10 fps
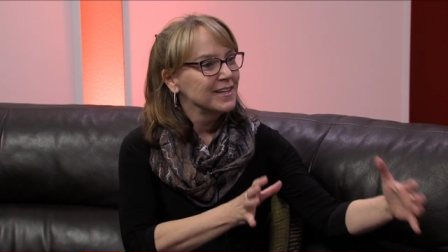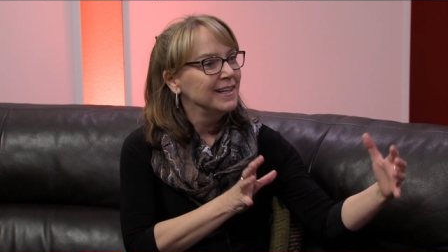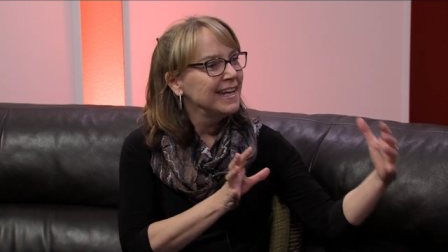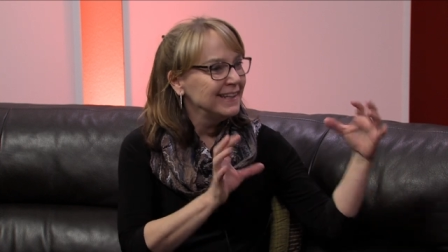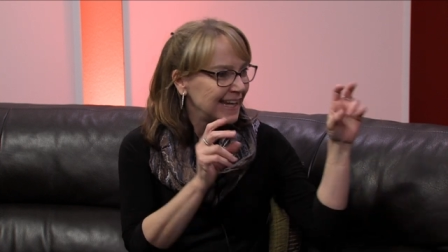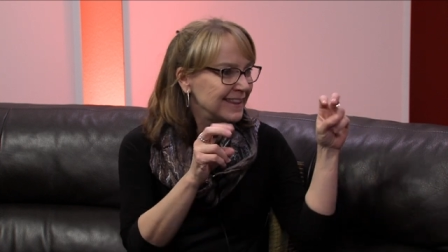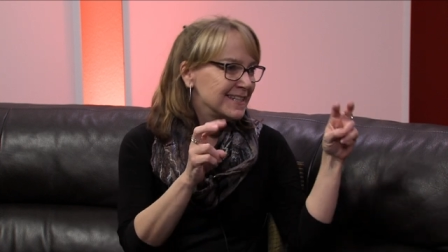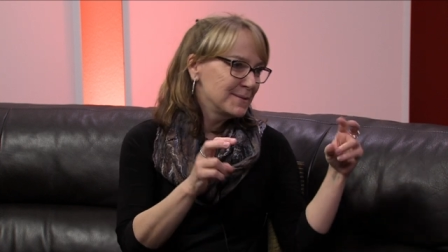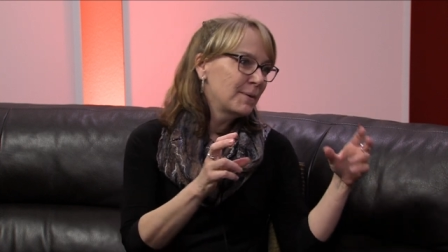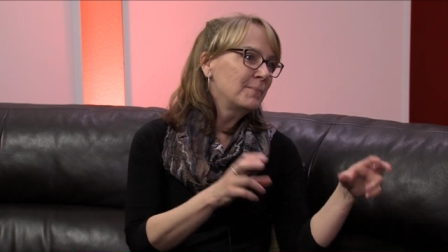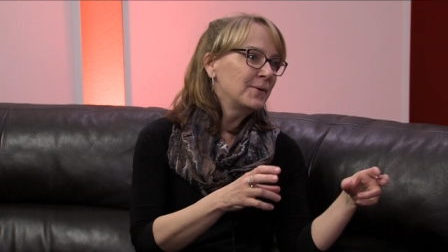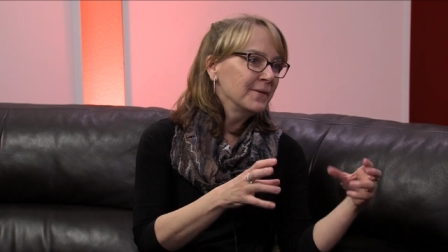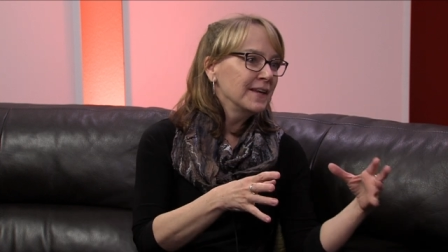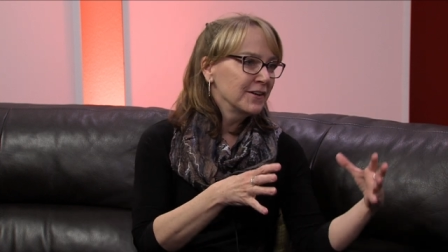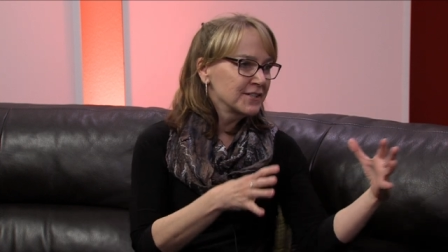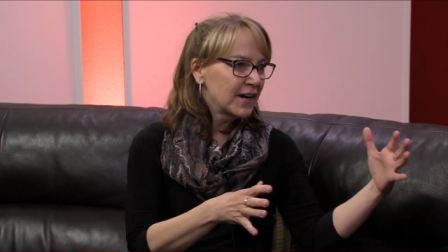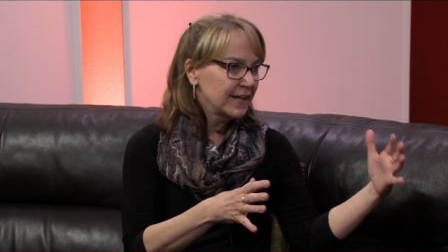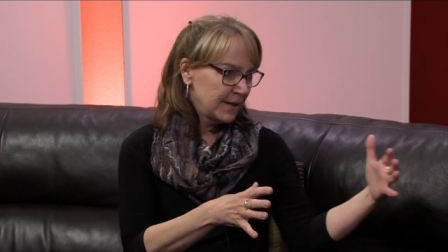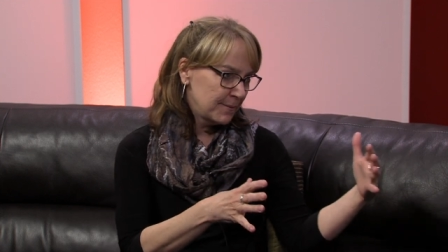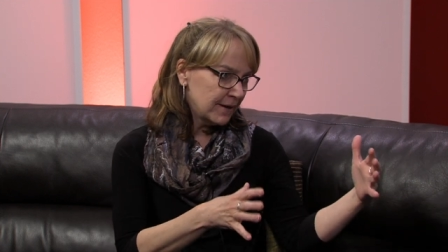that's in, right. in this bubble that you're
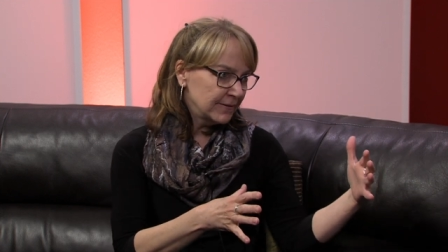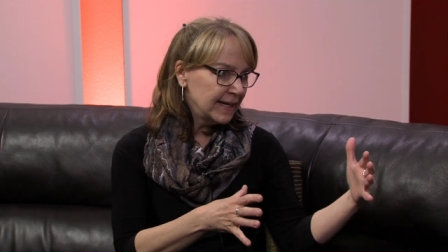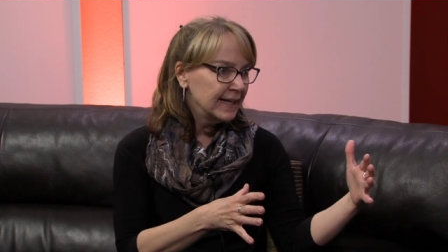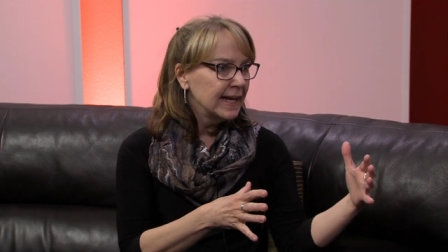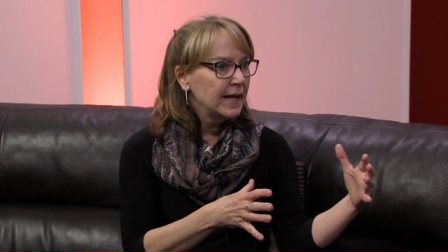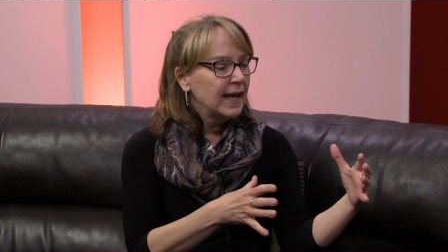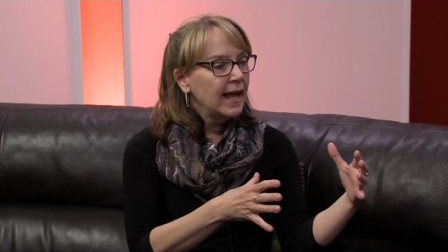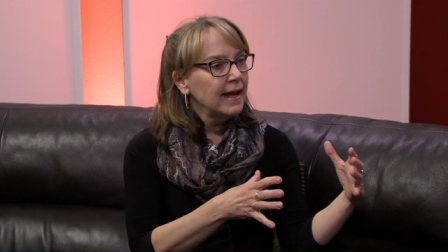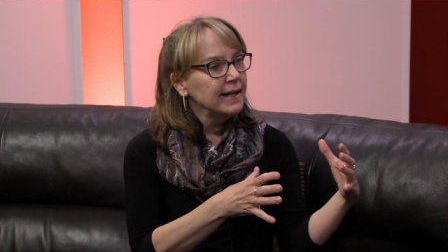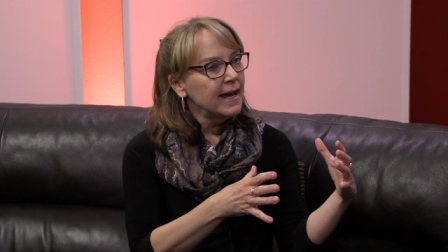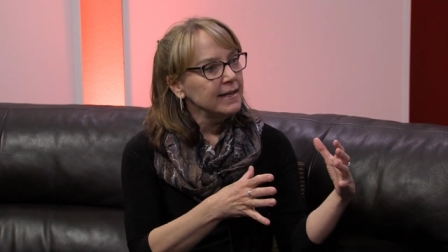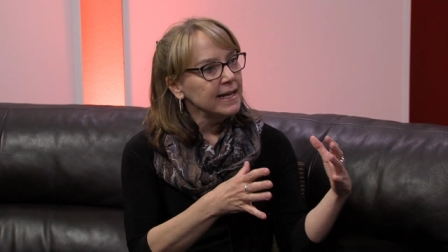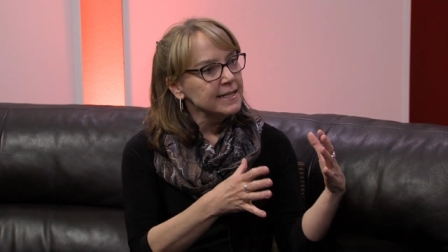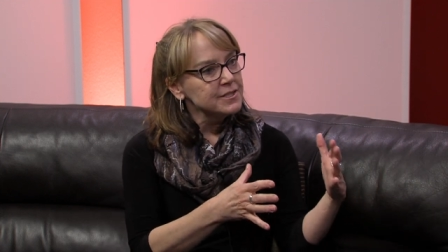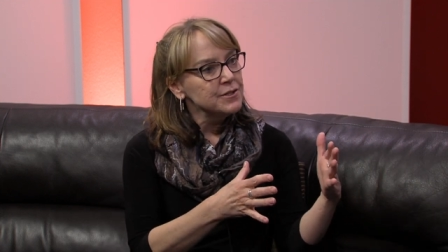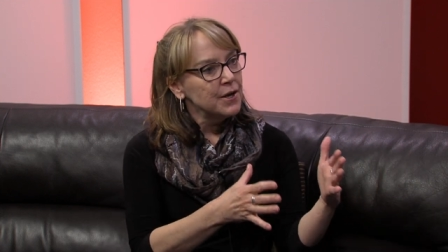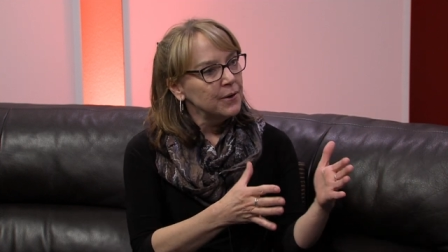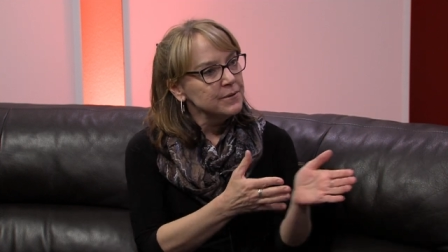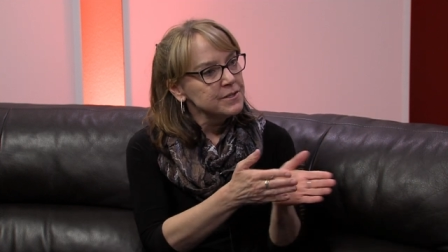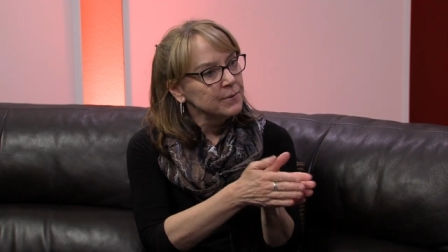talking that's about. That's right. right. Yes. And and it's
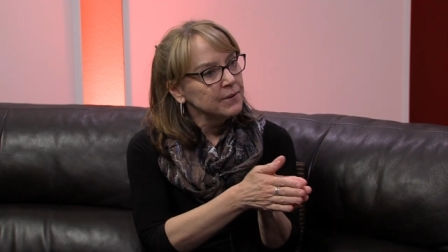known. So a